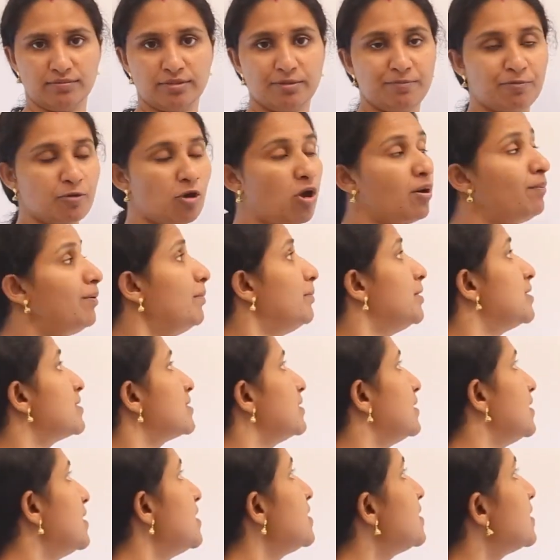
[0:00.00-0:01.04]
The problem is
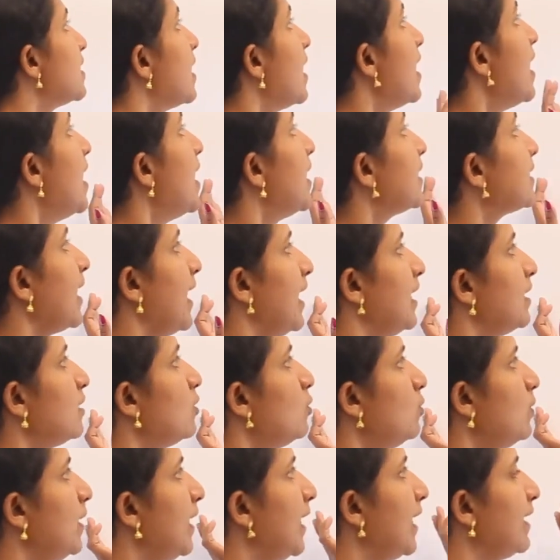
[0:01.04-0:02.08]
this:
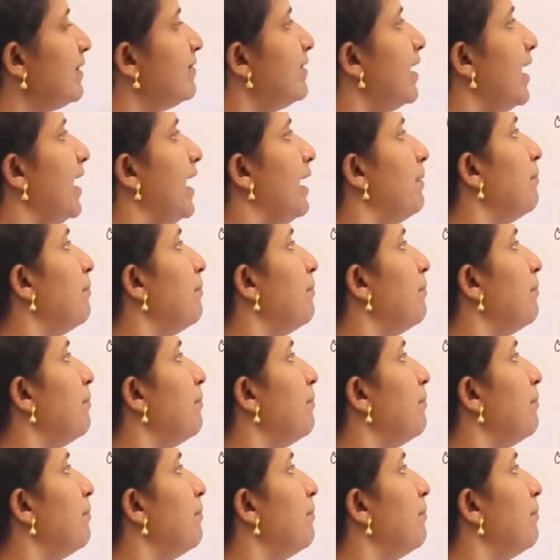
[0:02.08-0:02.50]
calculate the